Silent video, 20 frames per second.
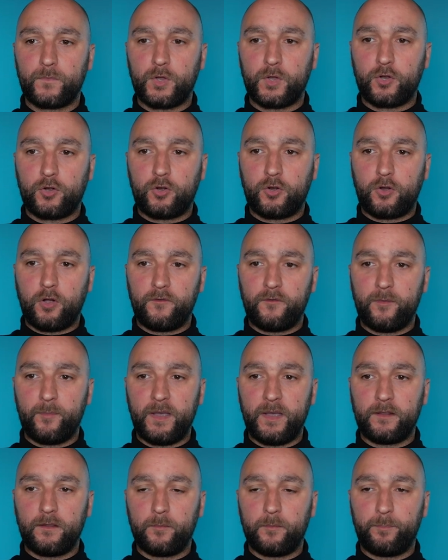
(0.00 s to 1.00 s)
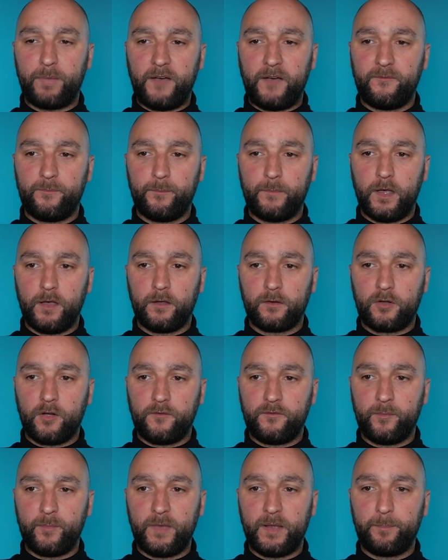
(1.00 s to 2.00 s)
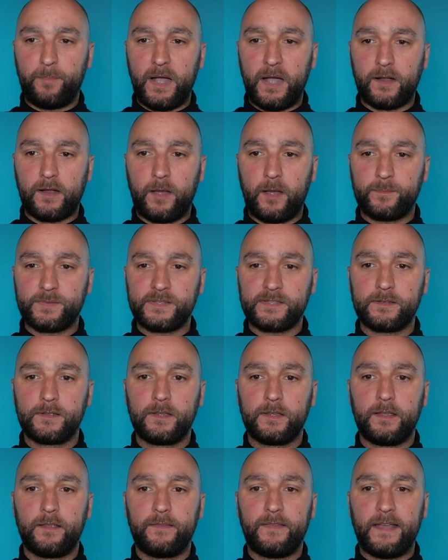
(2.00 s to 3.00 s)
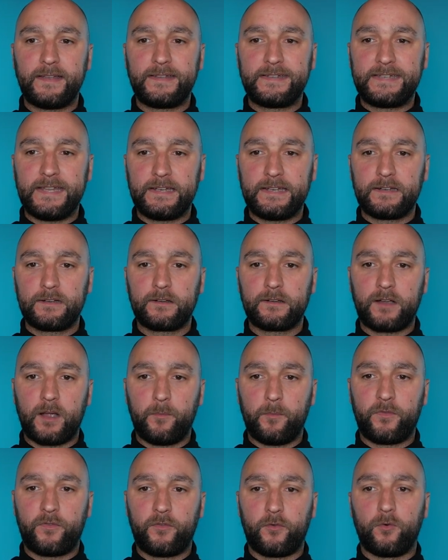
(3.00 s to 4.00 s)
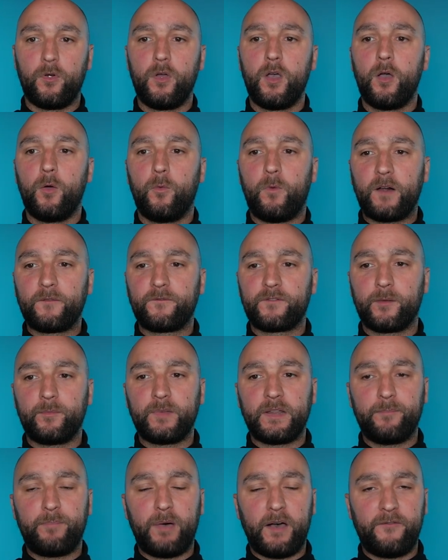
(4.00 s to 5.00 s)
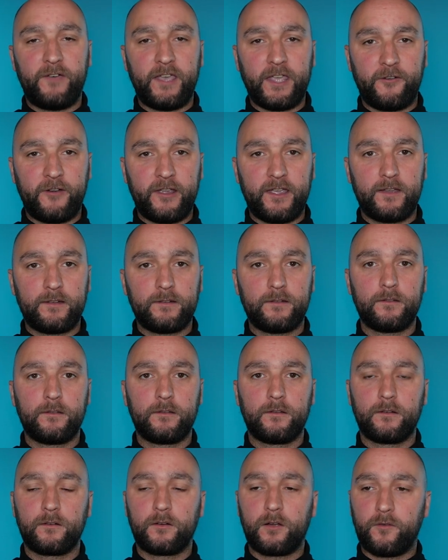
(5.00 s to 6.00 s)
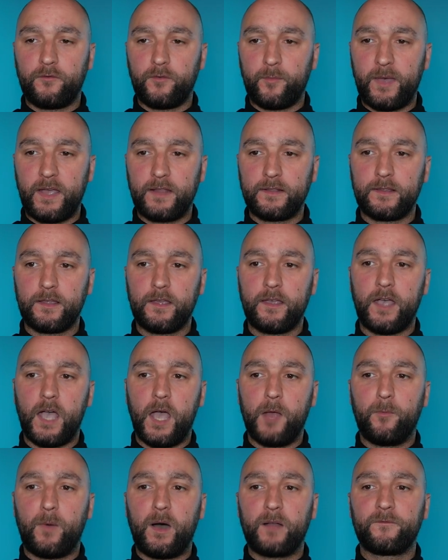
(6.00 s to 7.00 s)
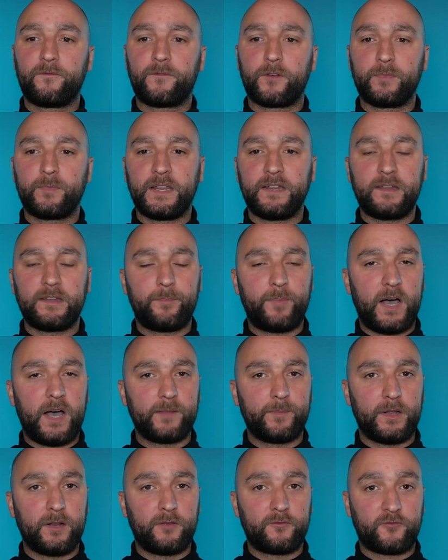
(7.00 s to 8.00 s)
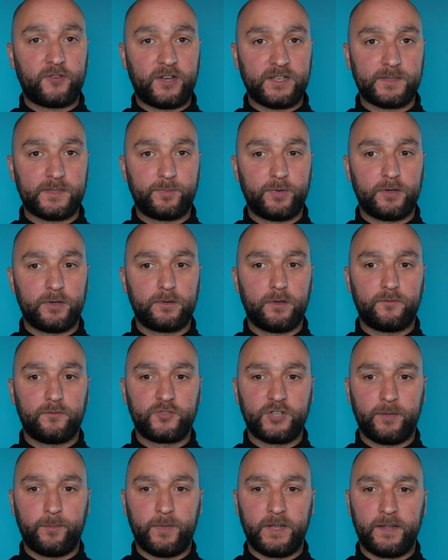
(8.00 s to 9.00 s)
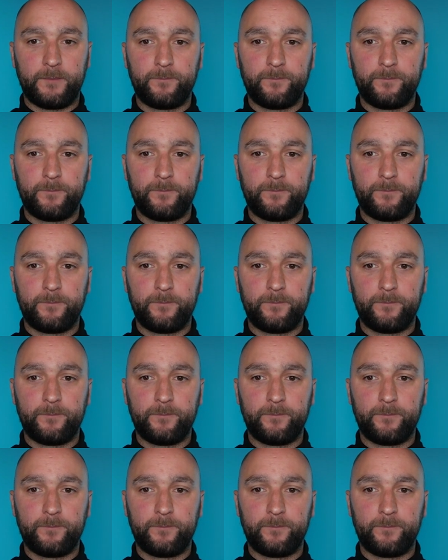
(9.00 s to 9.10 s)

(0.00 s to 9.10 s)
government backups that didn't come through. One from the Bavarian government and one from the Department of Transport of Germany.